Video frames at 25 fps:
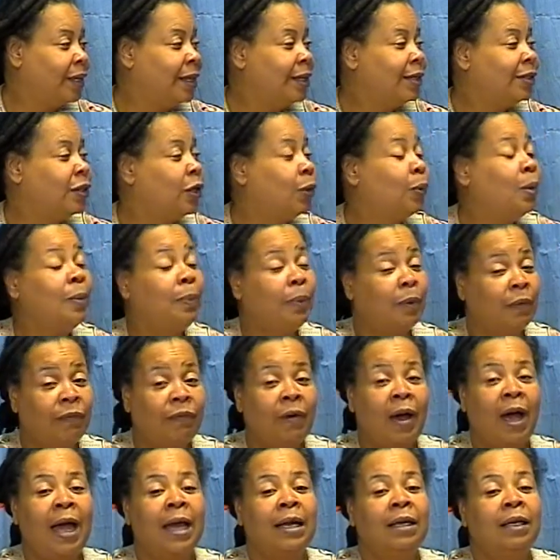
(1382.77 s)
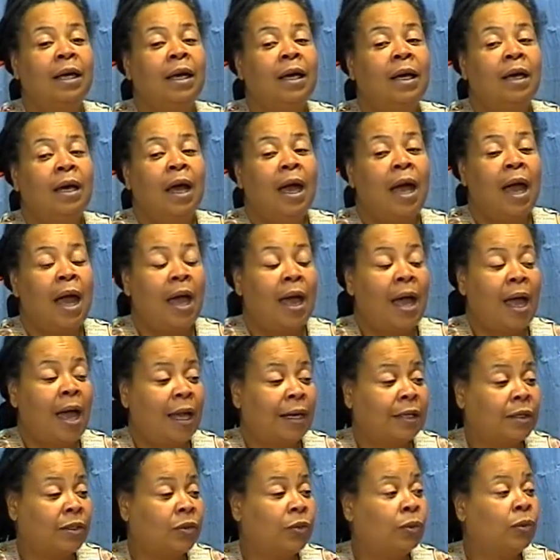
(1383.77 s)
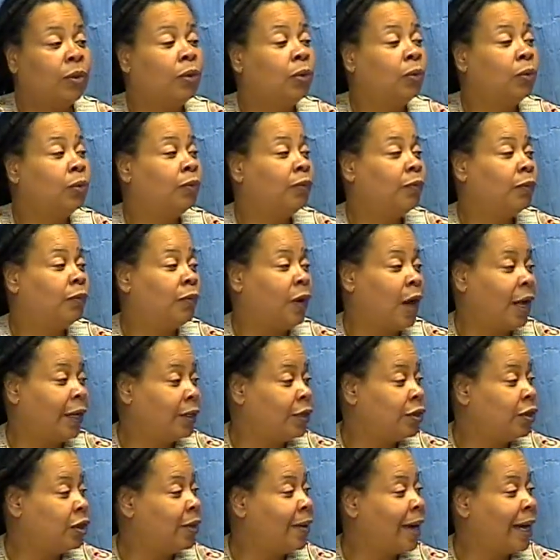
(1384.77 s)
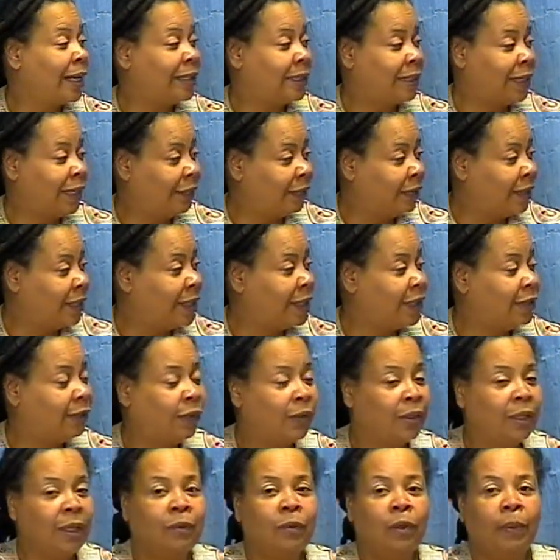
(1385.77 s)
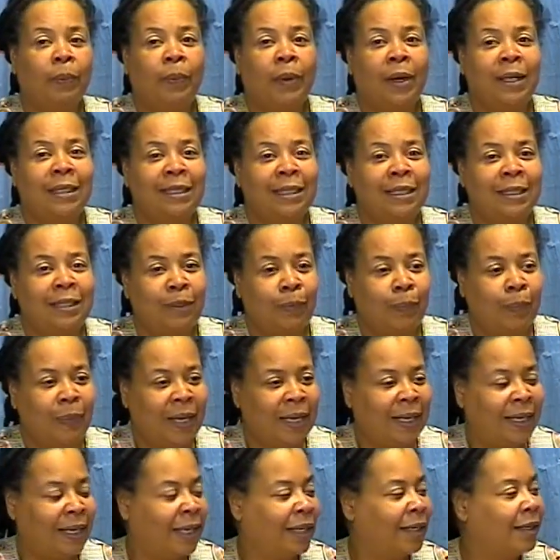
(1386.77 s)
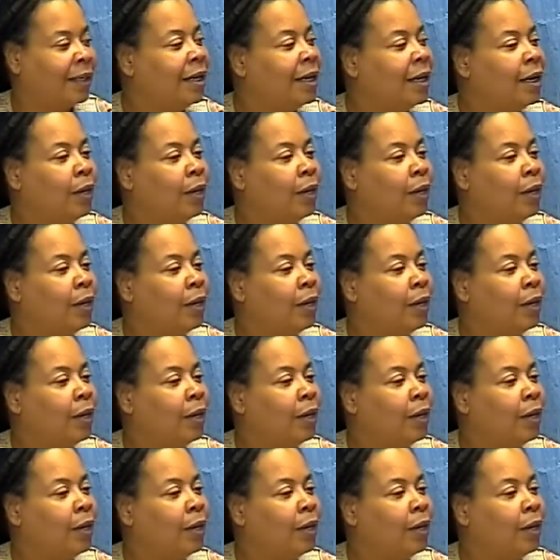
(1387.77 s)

So we provide actual volunteer activities for them to participate in